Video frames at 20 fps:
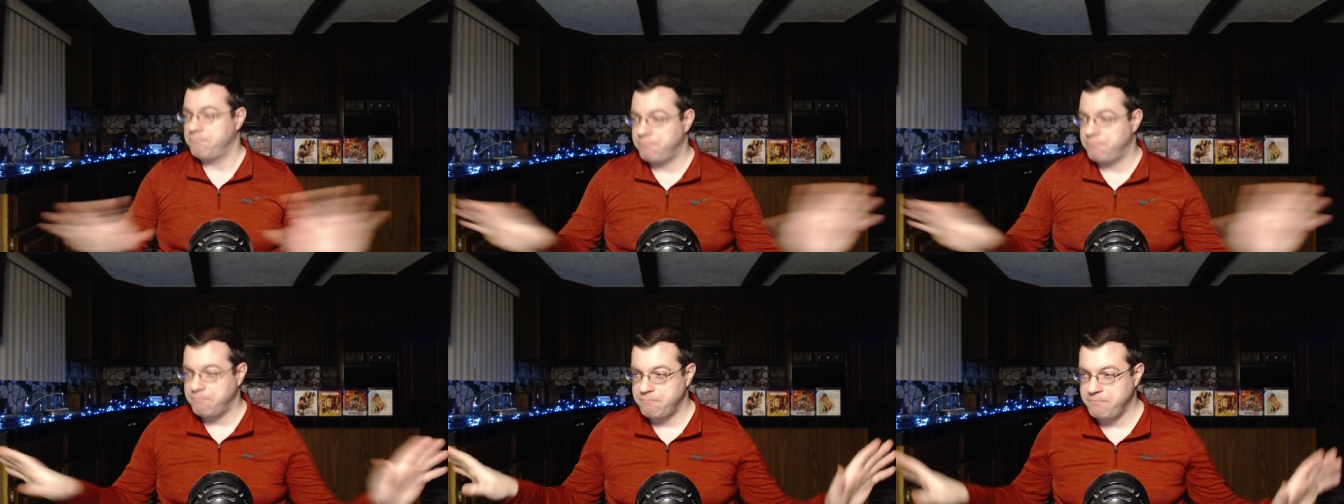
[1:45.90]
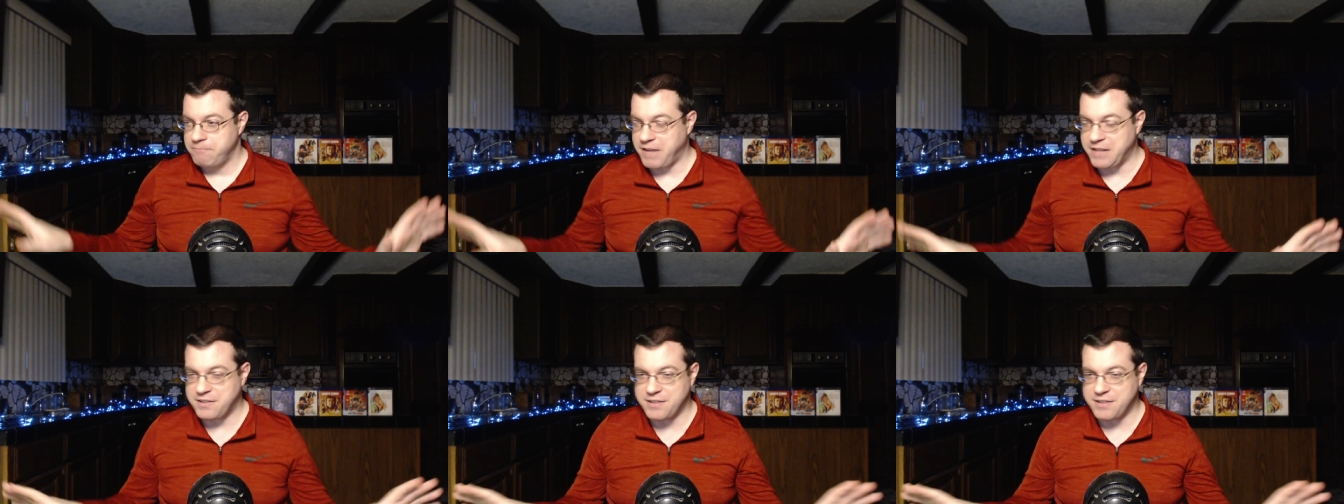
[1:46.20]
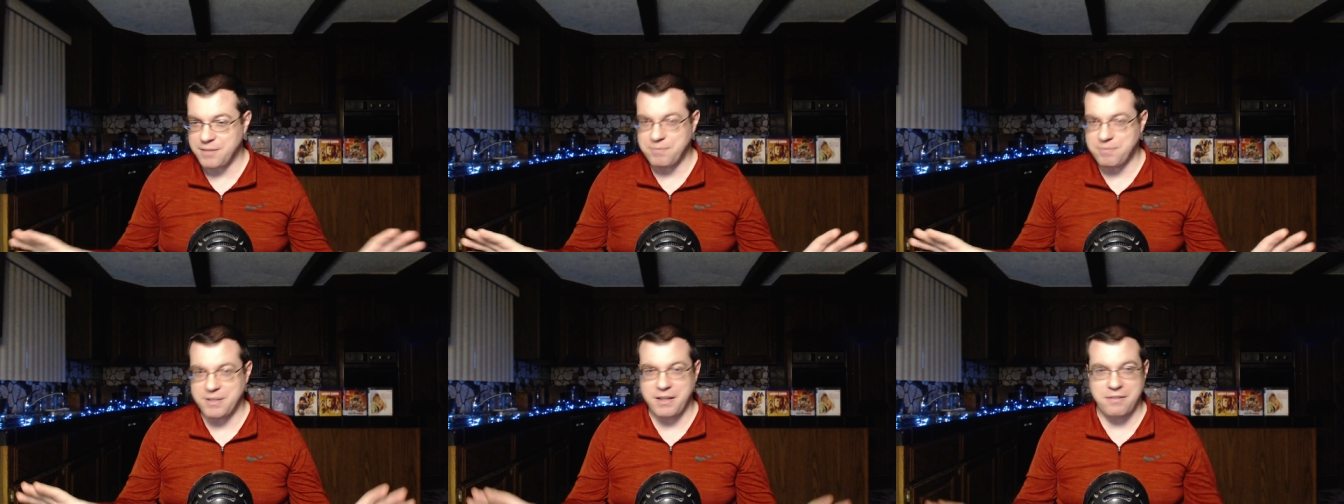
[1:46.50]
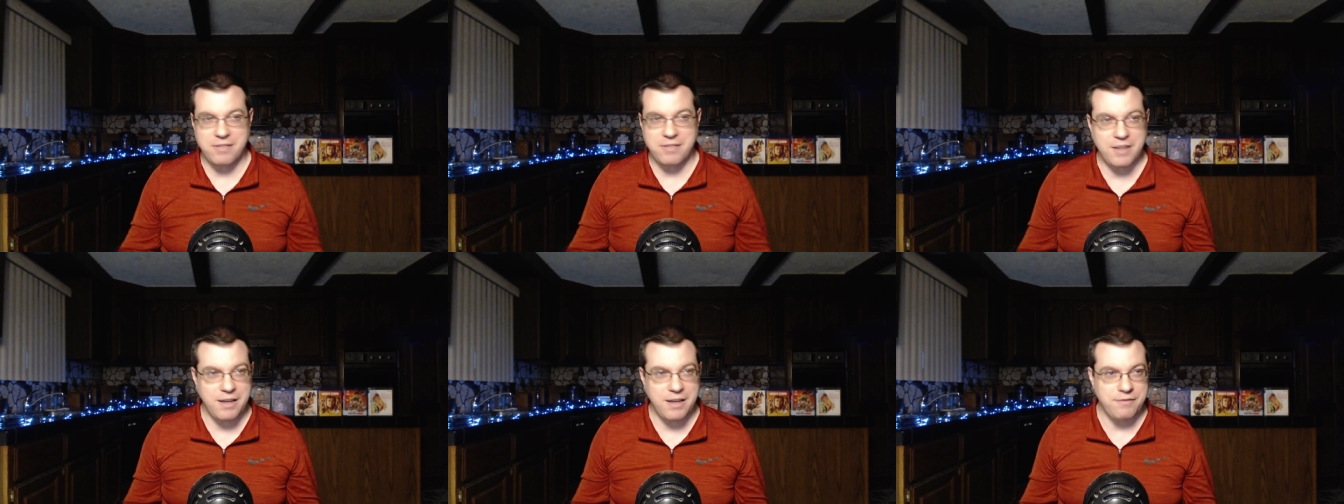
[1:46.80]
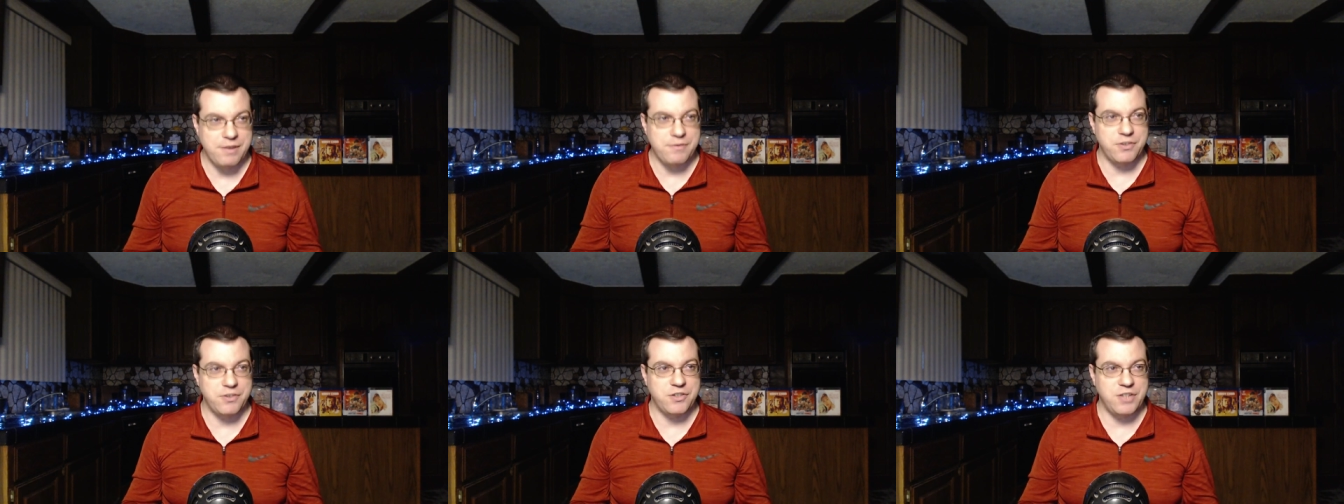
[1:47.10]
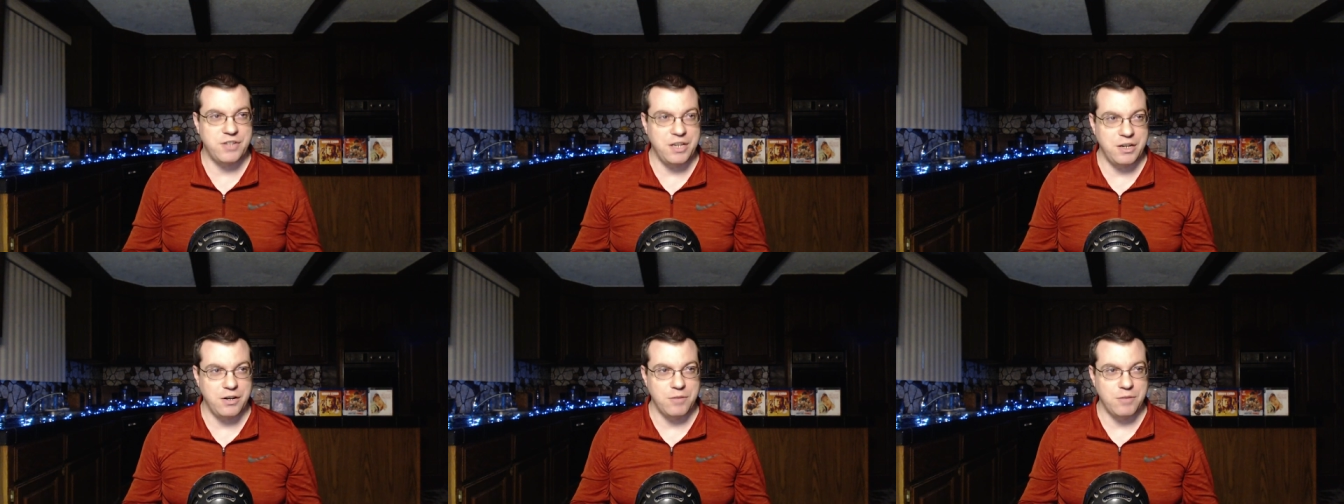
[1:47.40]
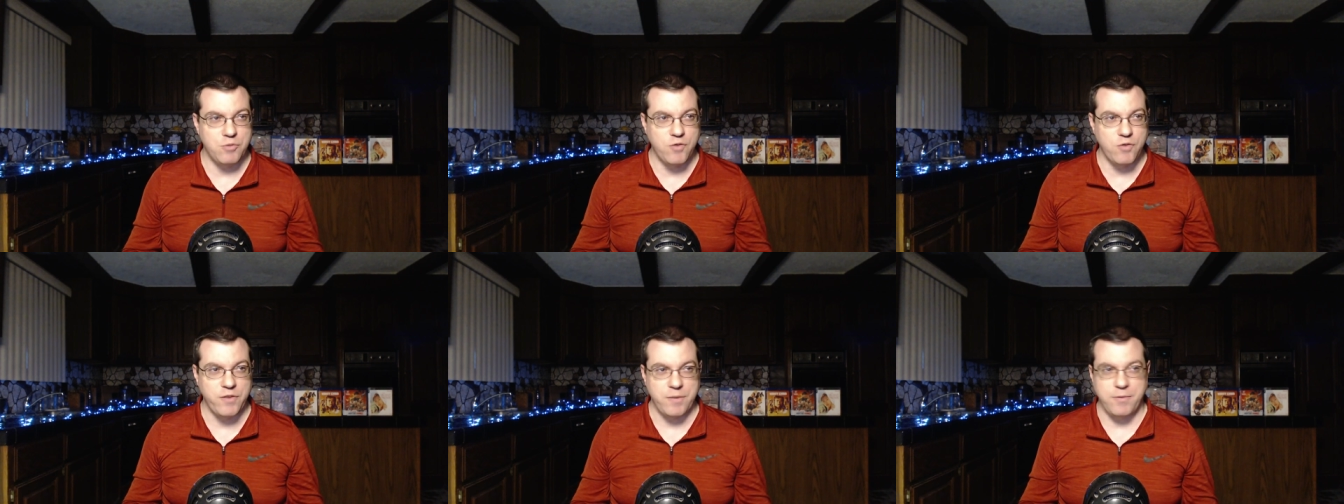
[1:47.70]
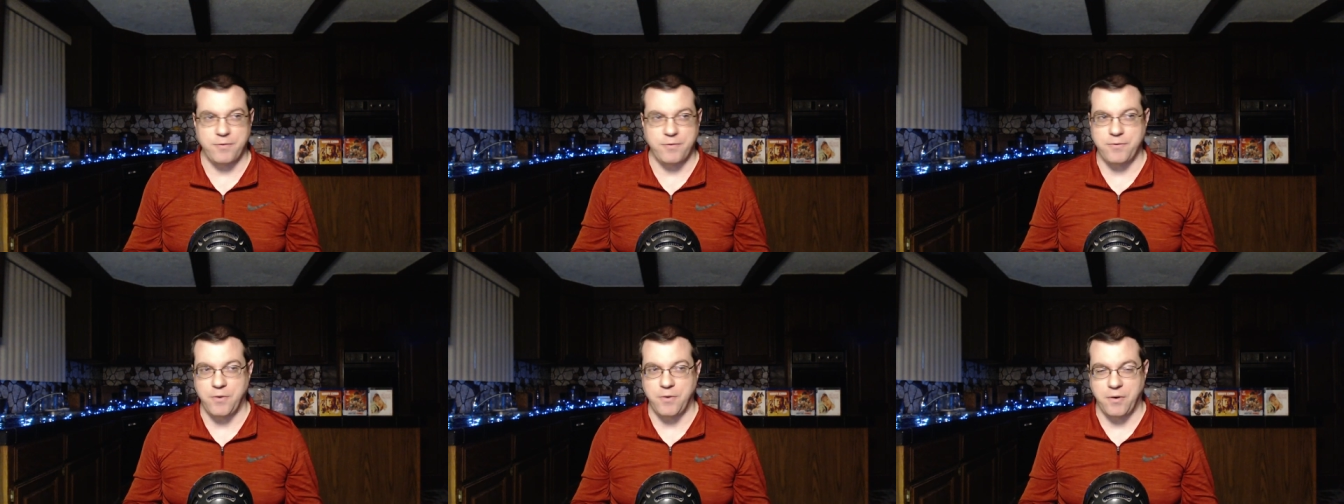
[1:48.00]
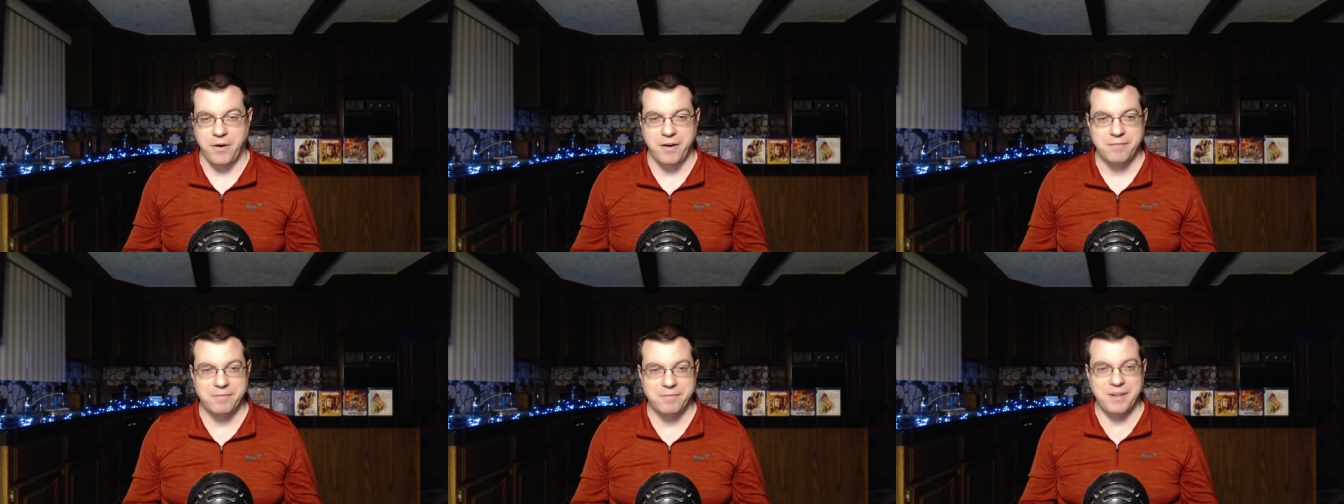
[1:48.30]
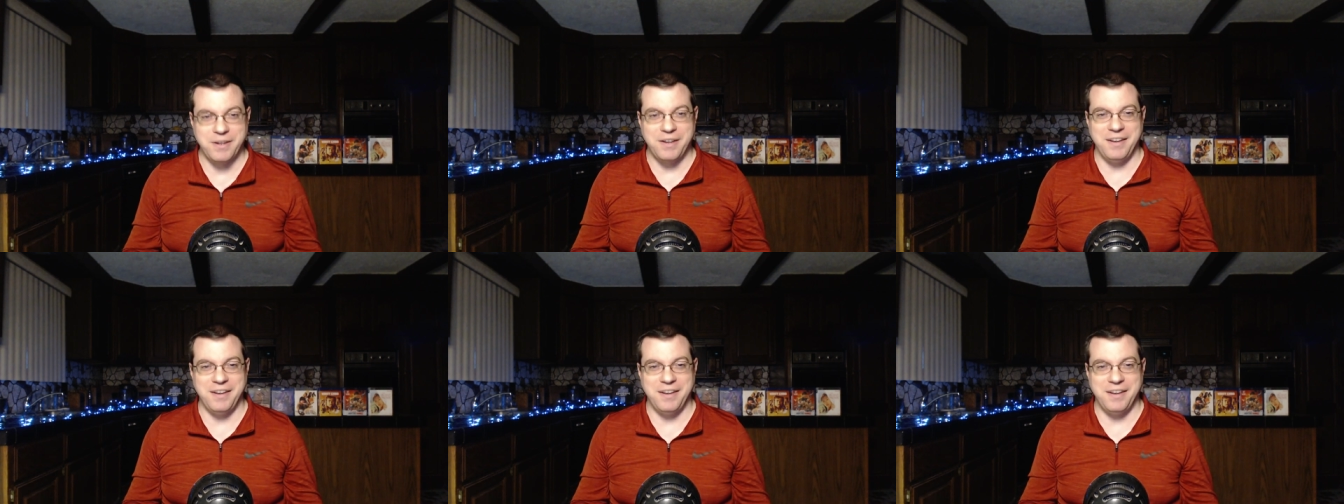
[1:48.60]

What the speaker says: not something I think I've ever seen in a movie before.